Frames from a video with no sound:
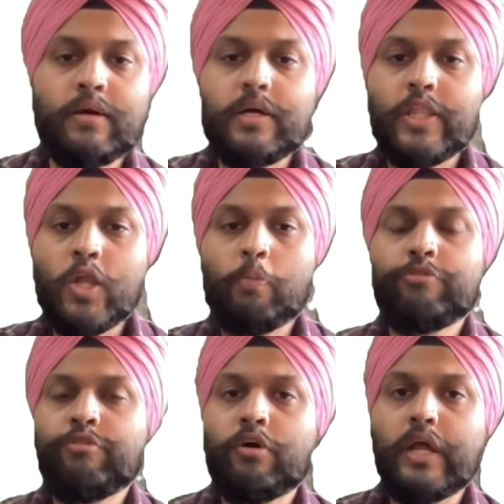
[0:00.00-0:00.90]
Now,
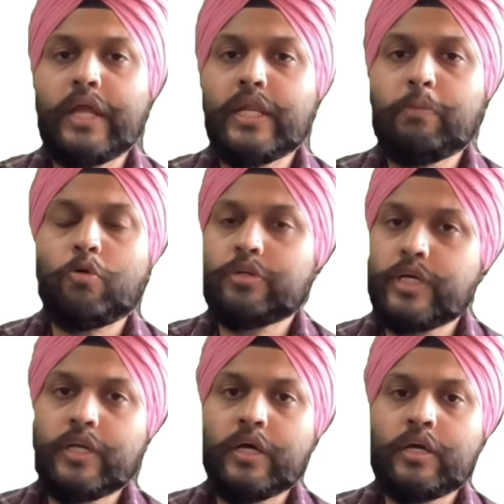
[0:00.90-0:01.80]
before any
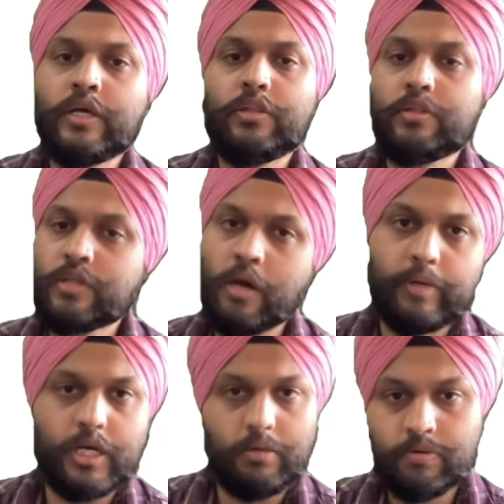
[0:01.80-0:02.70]
project is
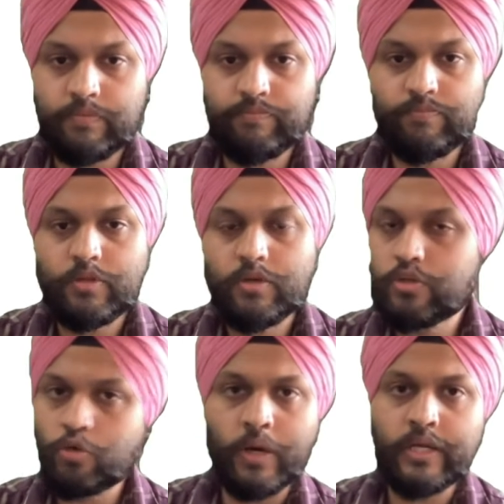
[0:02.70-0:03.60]
coming up,
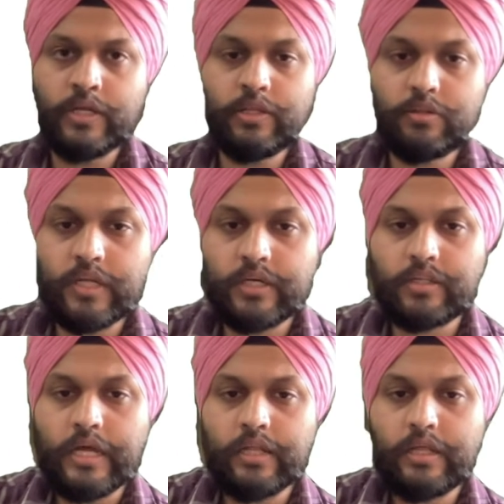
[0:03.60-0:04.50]
so one is that
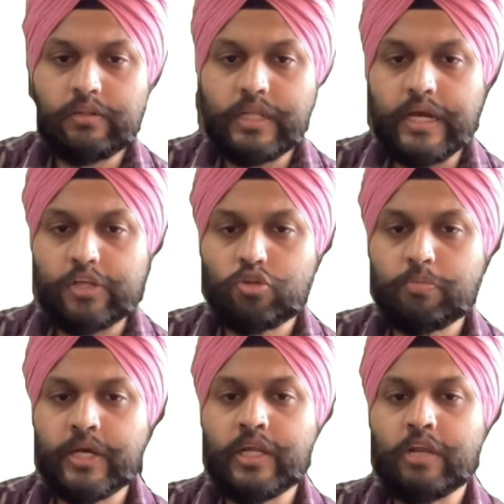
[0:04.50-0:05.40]
there has to
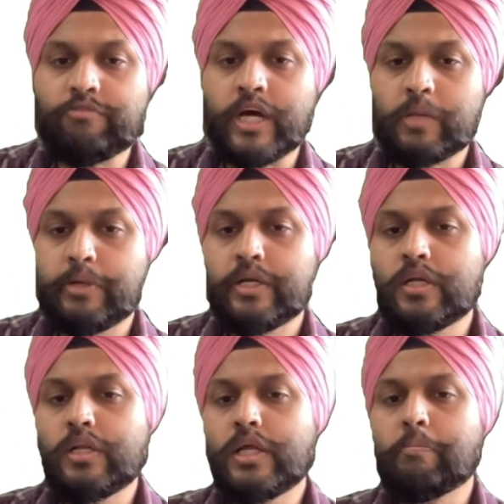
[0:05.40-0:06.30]
be an
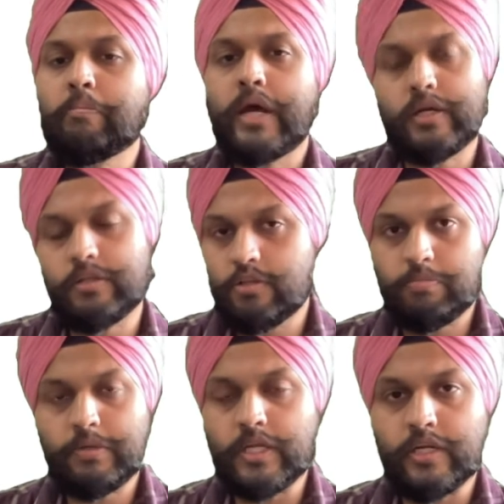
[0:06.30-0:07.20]
environmental impact
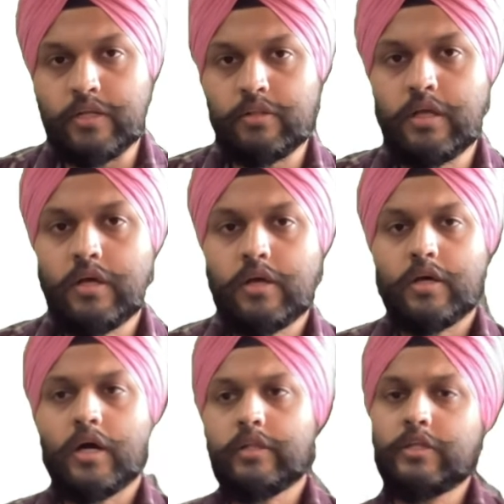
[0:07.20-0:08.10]
assessment. That is,
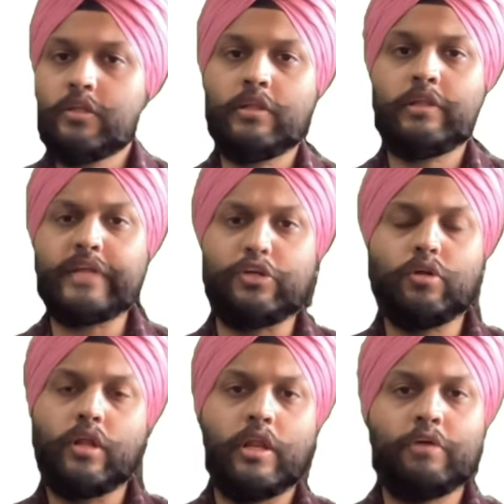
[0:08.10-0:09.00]
this is a
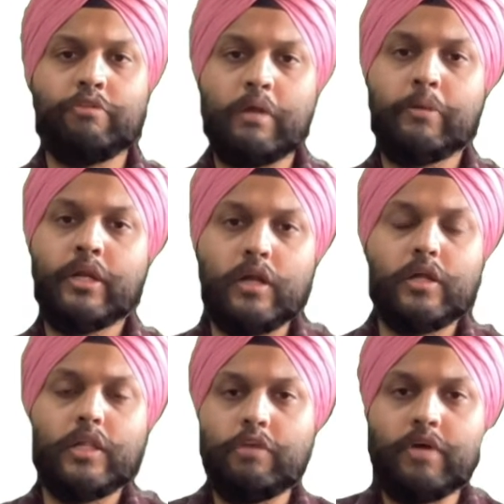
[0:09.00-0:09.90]
statutory requirement under
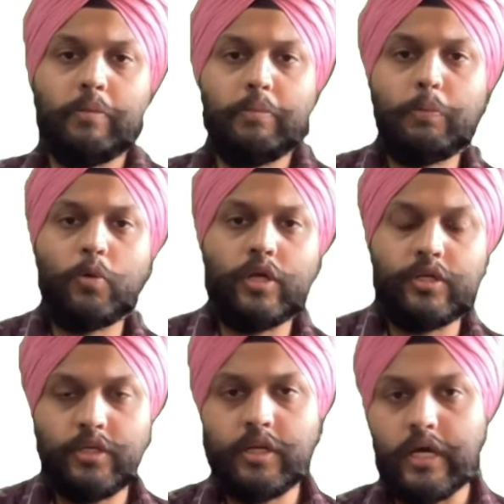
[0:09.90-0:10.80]
the Environment
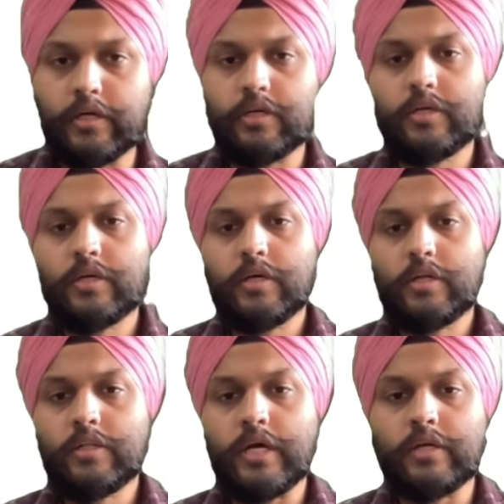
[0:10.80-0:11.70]
Protection Act,
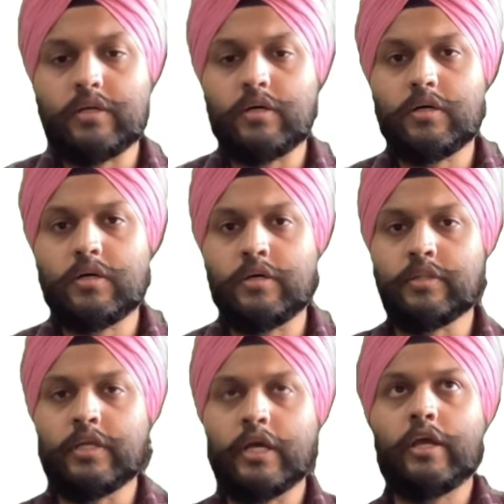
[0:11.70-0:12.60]
that
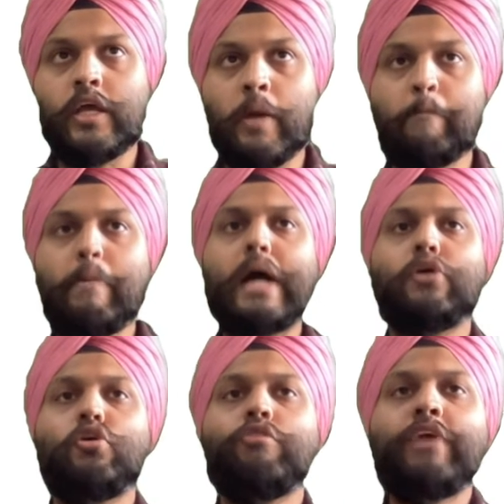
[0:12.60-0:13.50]
the
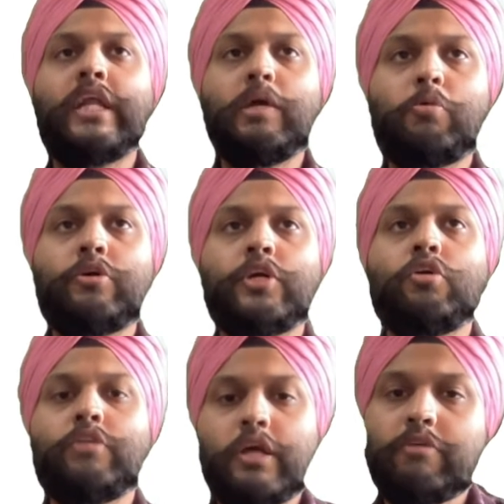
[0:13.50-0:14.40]
impact of any project
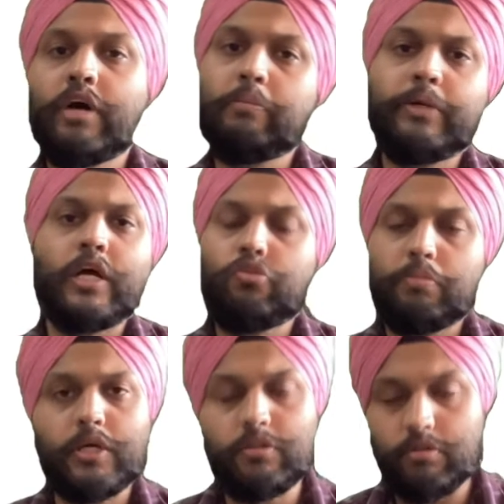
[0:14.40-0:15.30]
on the environment has to
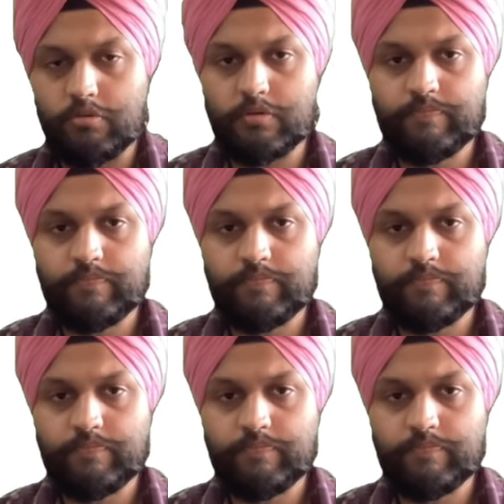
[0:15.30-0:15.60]
be assessed.